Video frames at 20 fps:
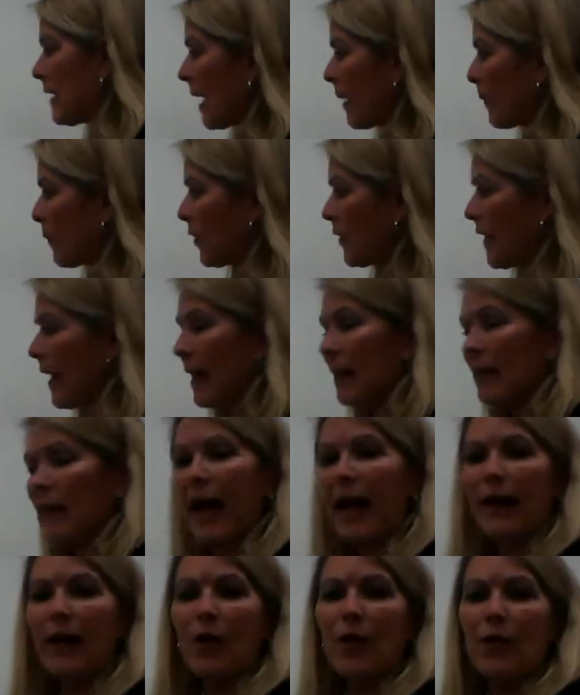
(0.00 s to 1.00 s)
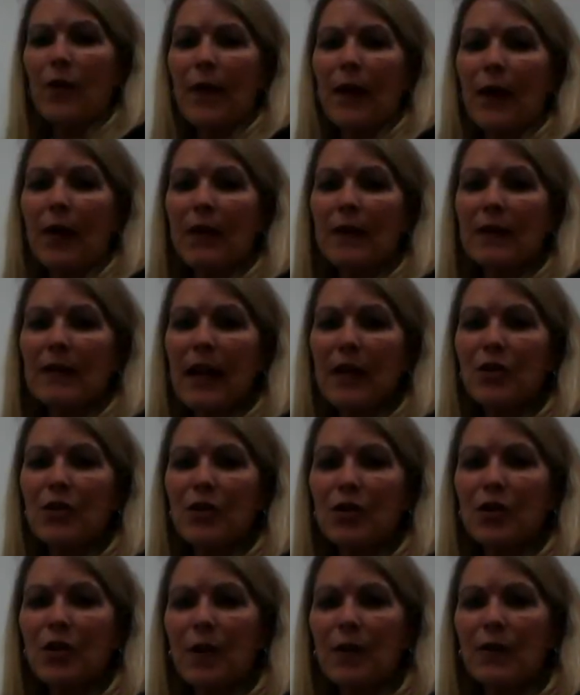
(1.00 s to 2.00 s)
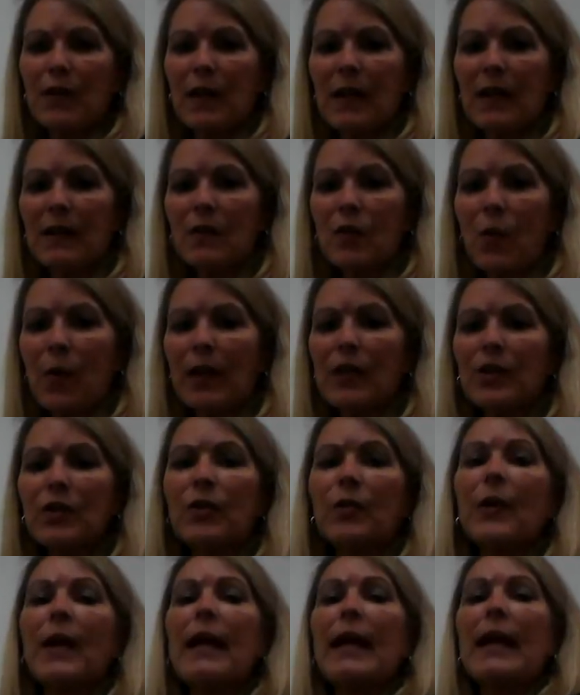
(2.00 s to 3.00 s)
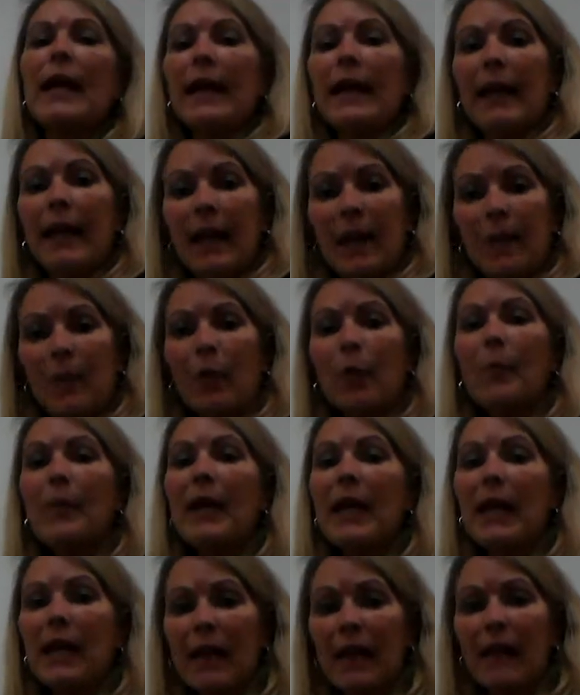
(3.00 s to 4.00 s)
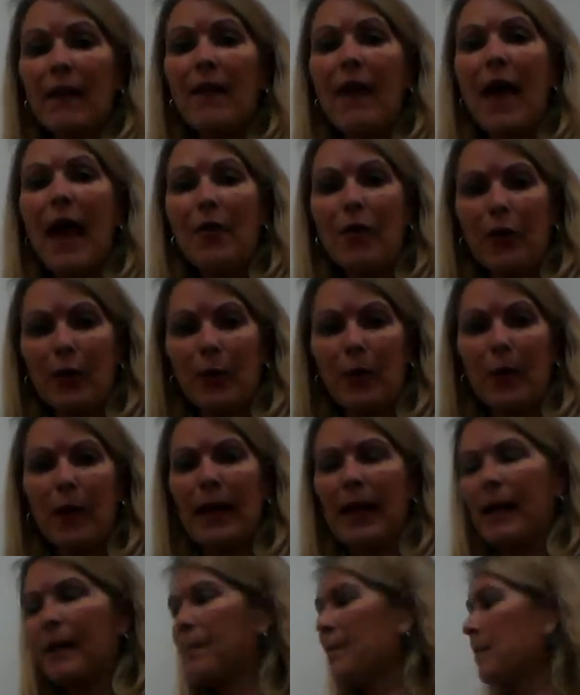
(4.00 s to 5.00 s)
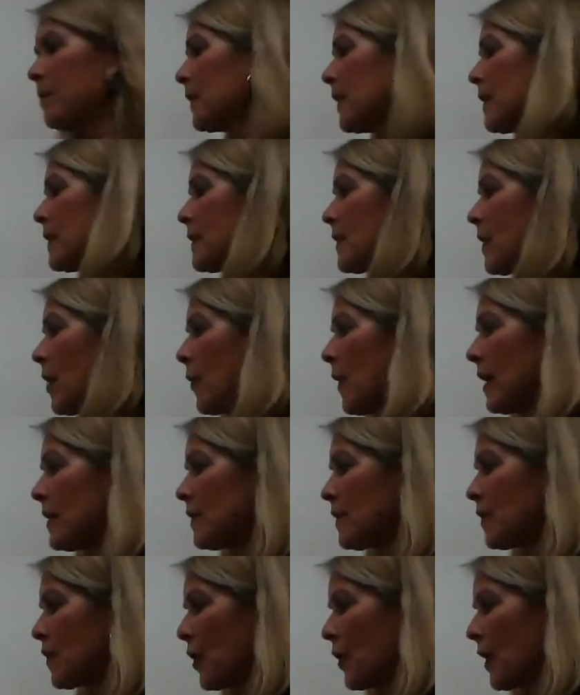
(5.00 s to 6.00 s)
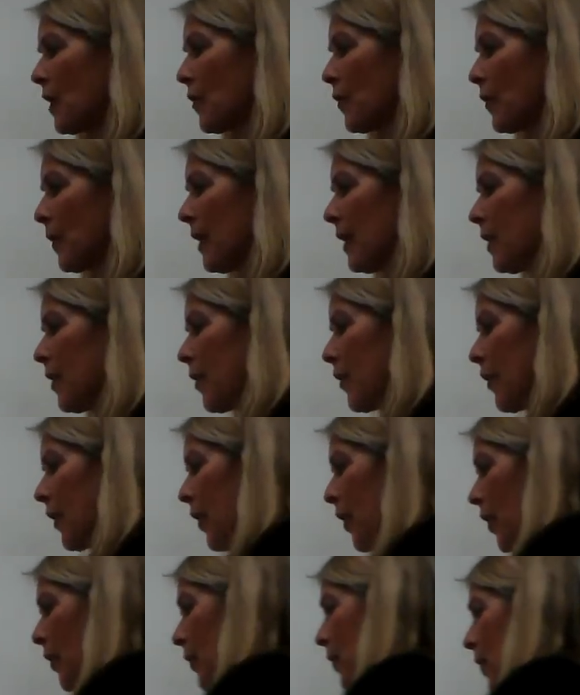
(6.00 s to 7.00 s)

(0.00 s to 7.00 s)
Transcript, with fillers: I put that line over there because that just shows that it's going to keep repeating that 3. So that's 33 and a third.